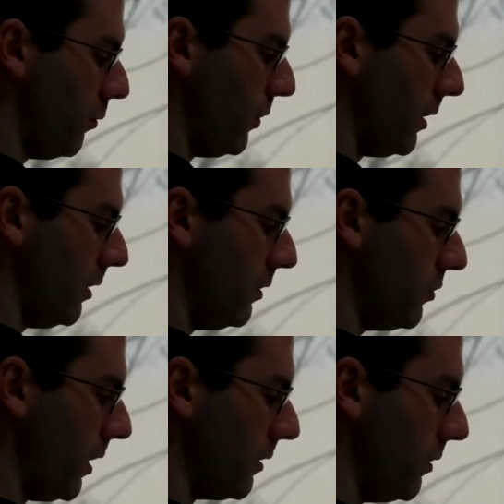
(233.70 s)
We can
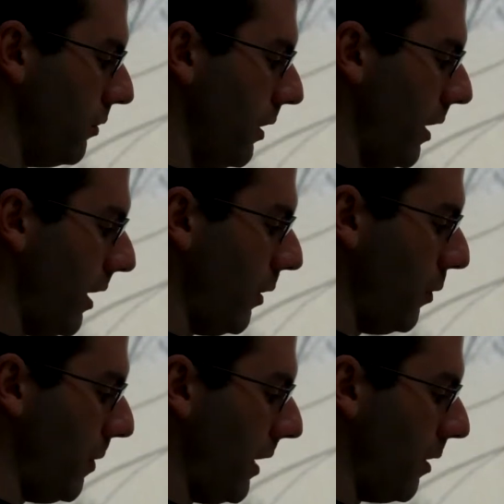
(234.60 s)
inject under the eye.
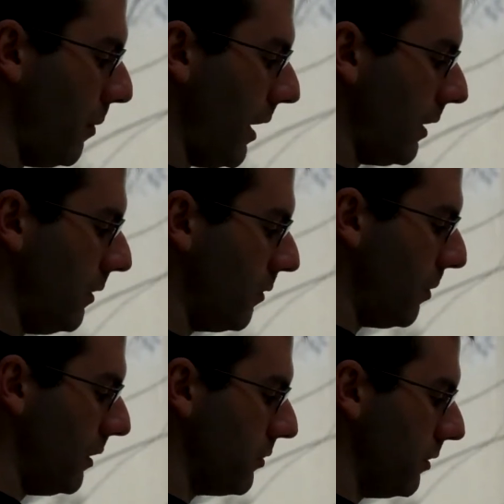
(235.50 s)
We may come back in this
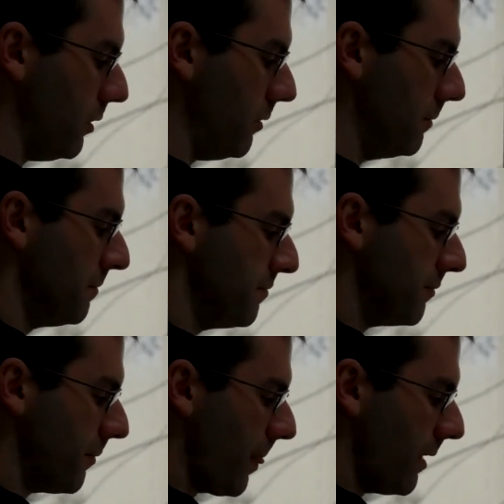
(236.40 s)
patient and
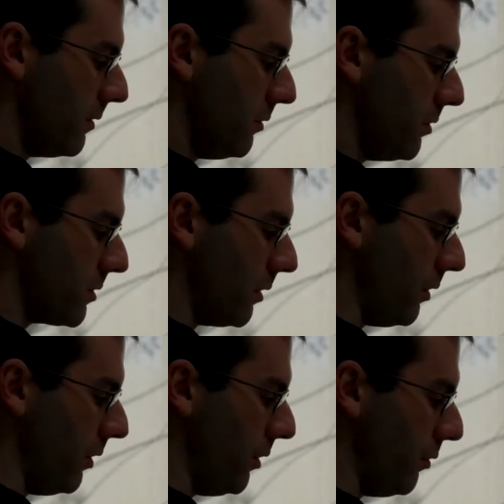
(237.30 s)
do just a
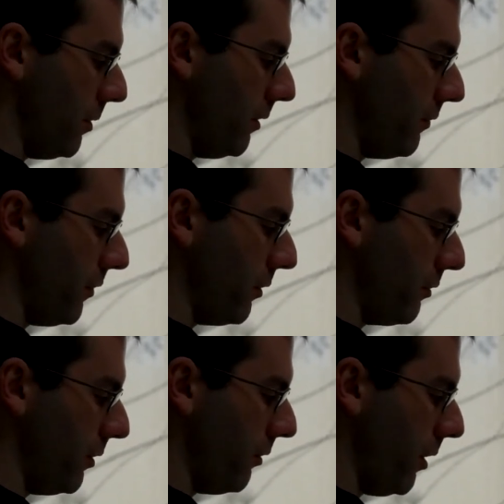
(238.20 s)
little bit of
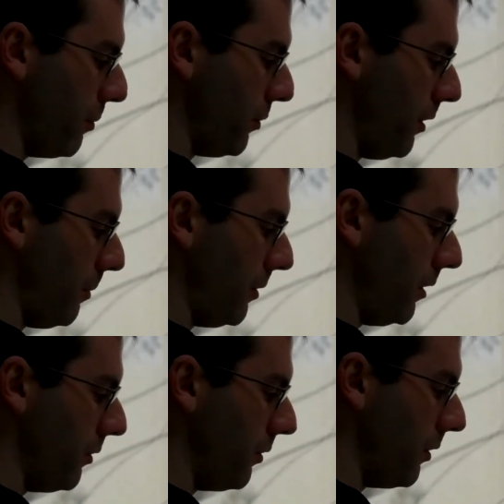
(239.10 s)
filler in her upper lip and under